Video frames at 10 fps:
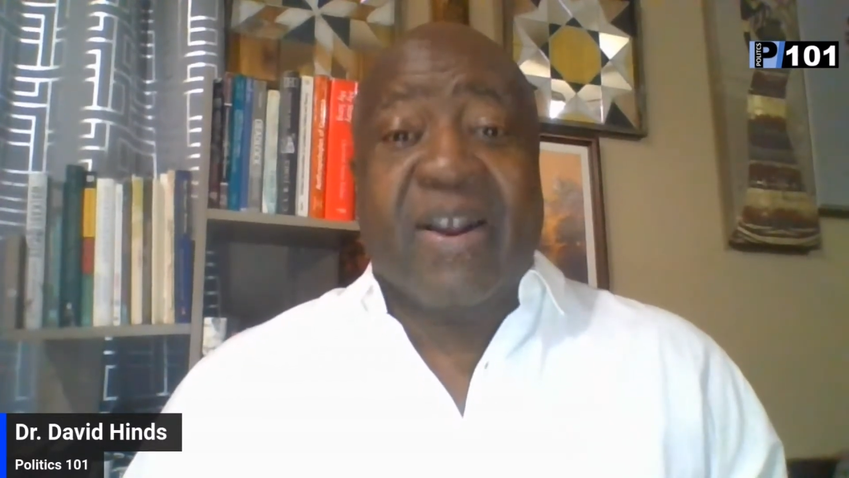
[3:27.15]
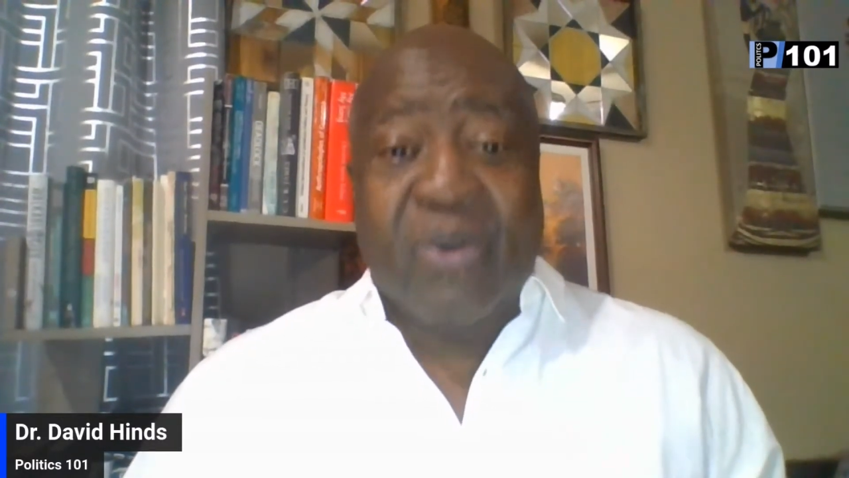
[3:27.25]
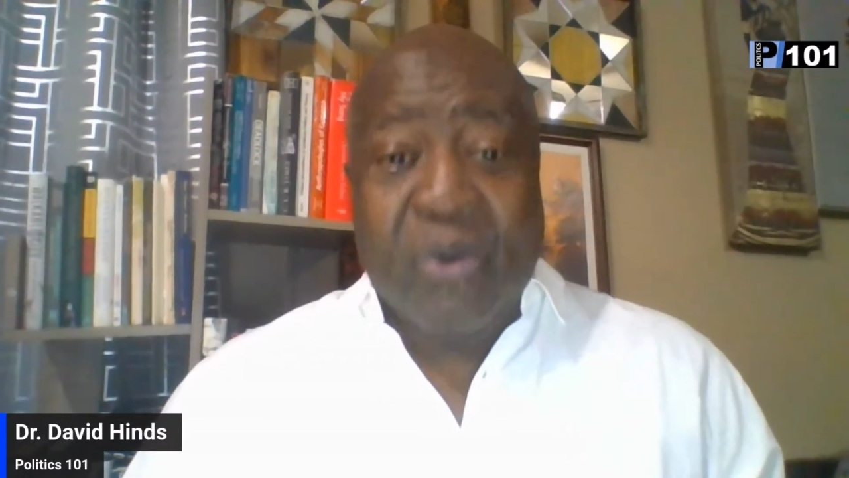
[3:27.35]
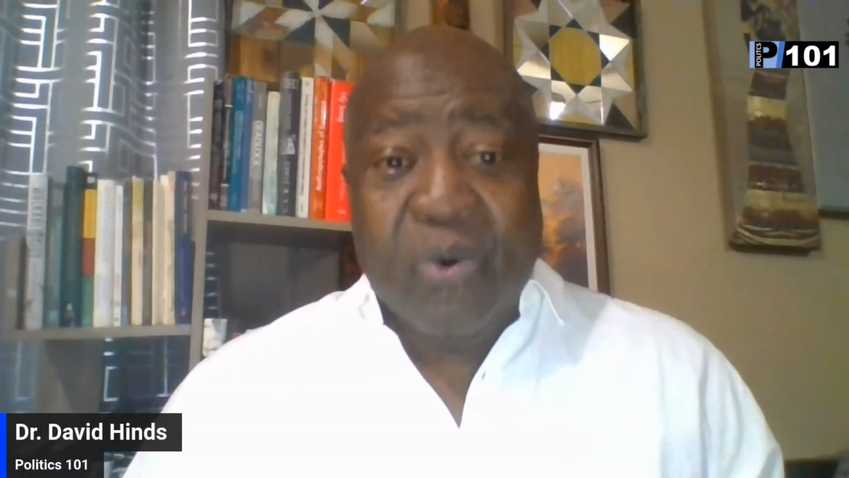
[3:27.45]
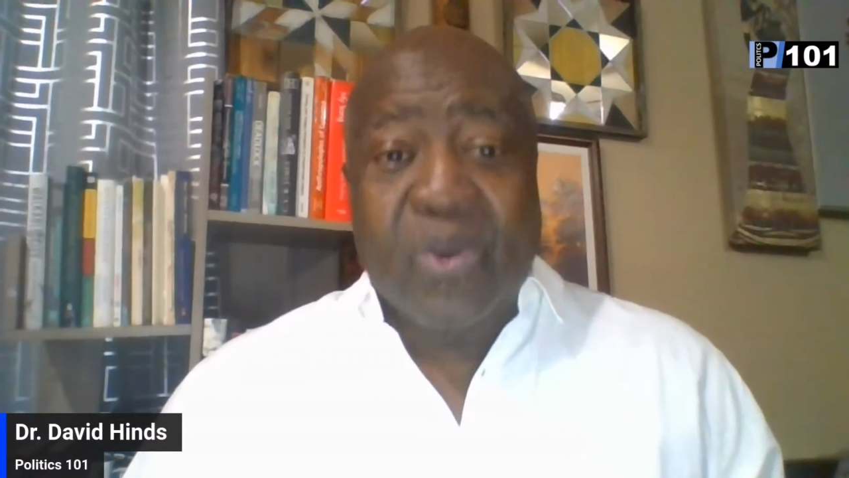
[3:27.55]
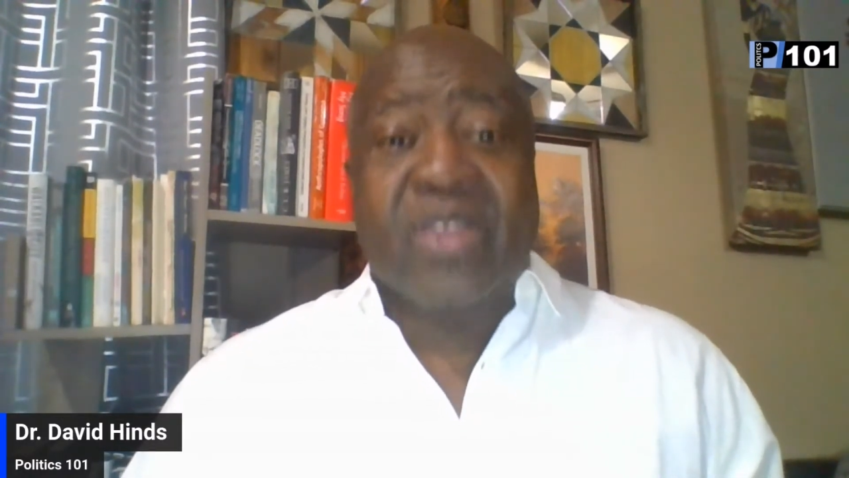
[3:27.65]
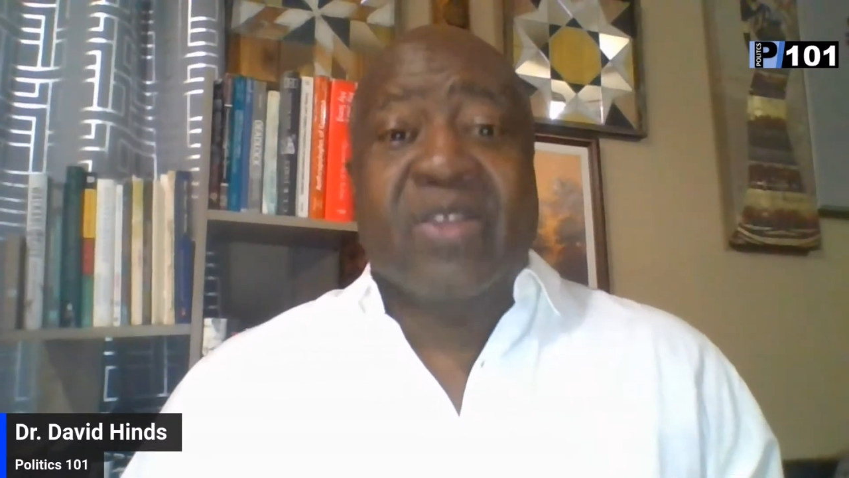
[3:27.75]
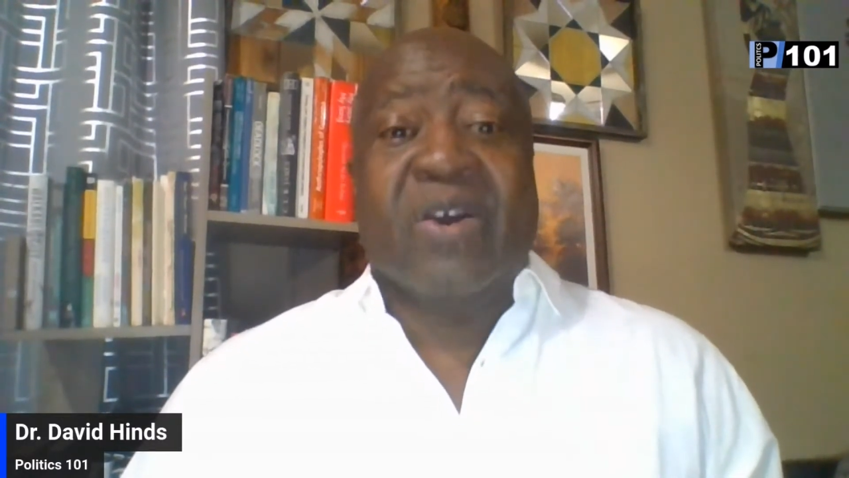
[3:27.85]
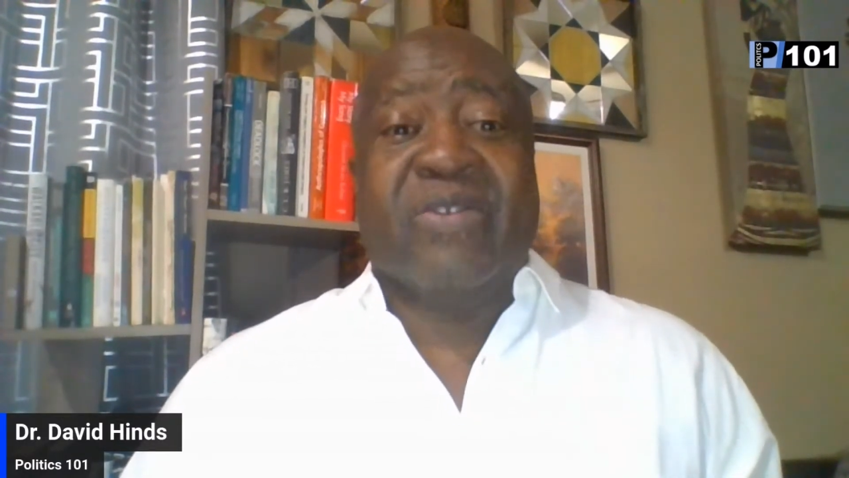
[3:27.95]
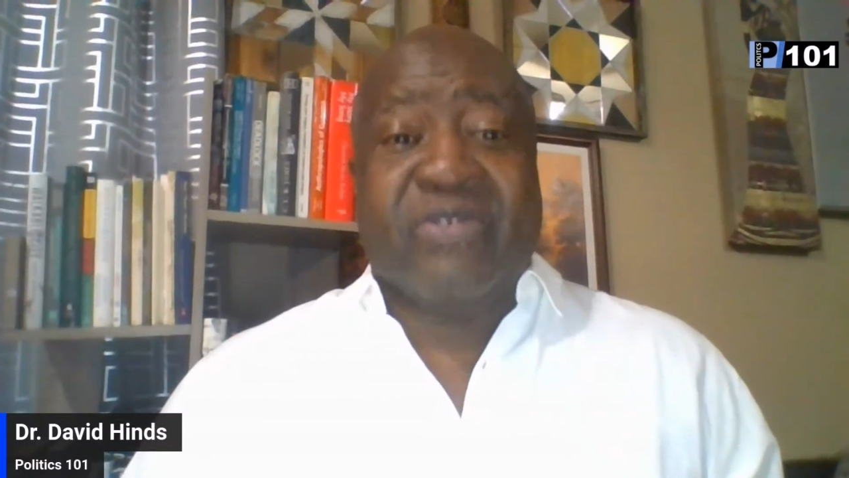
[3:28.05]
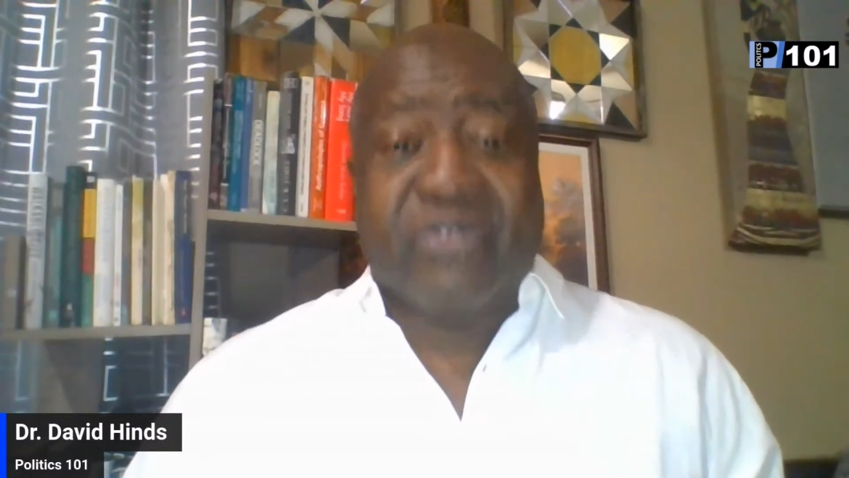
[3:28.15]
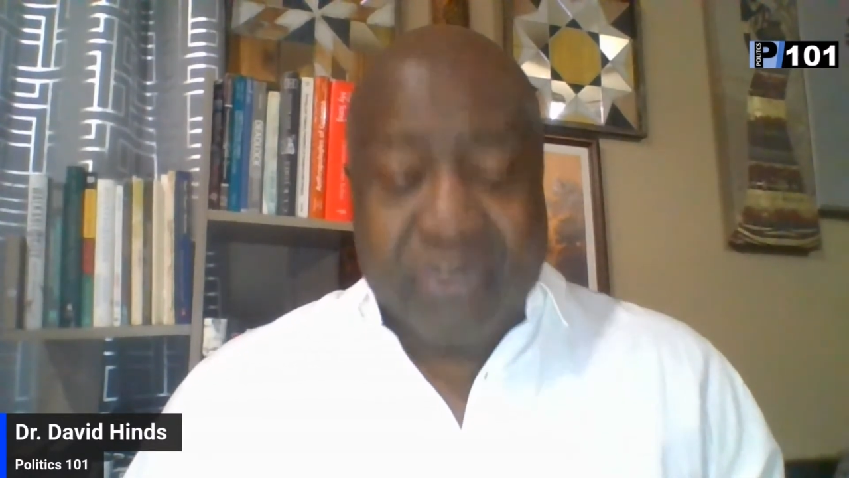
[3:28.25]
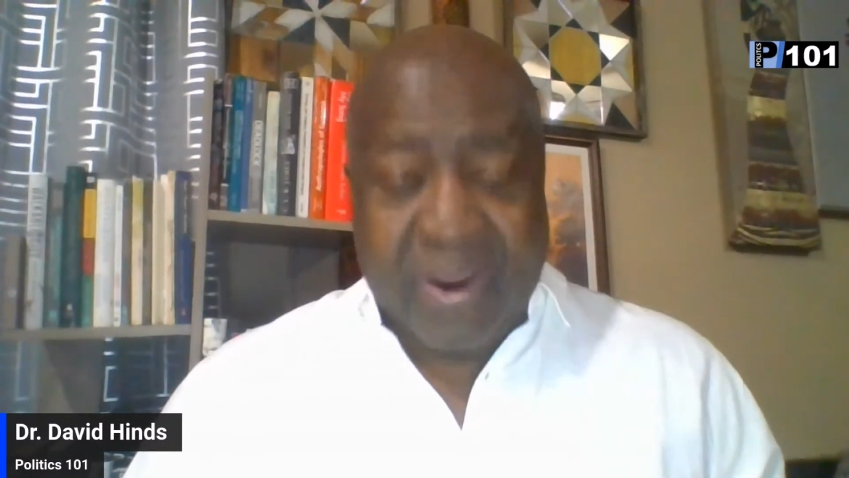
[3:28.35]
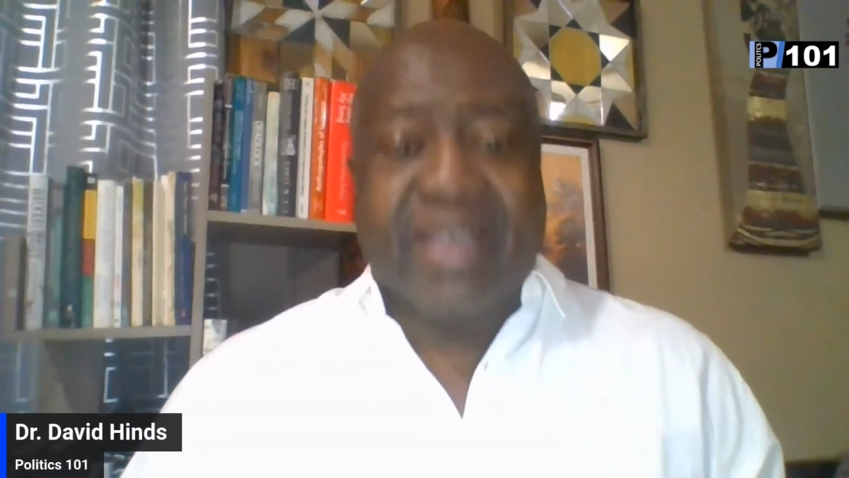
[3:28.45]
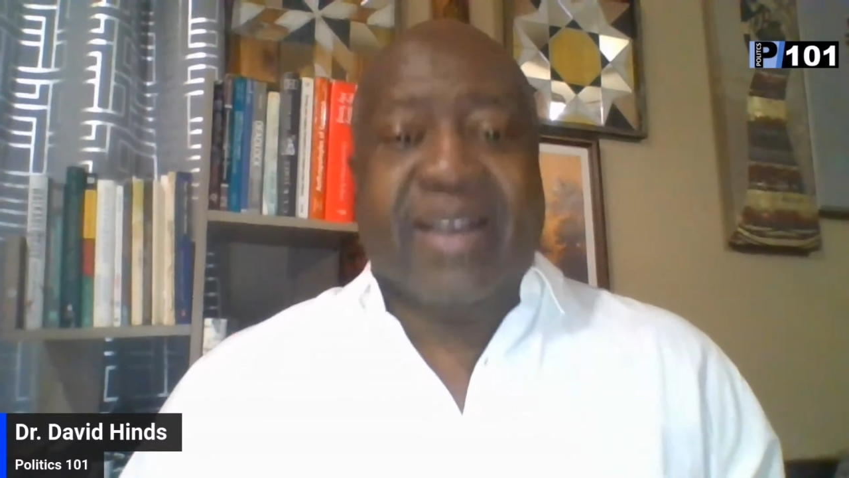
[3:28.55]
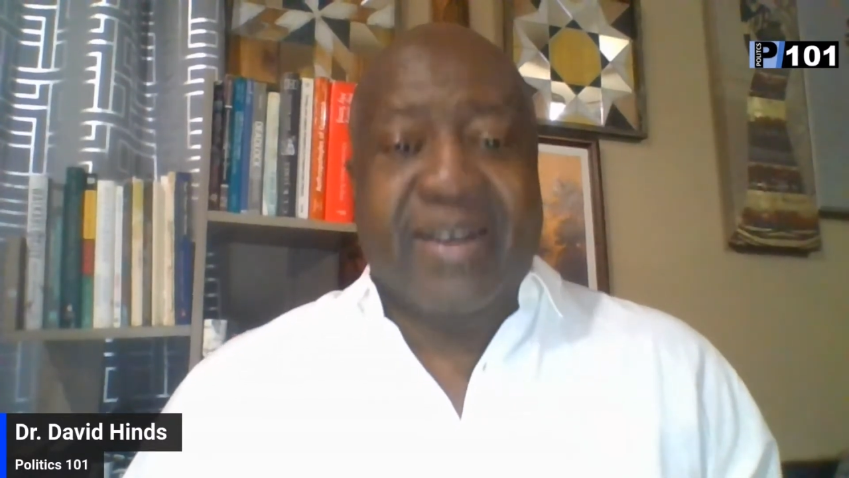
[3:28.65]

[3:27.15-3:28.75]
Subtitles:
going on strike,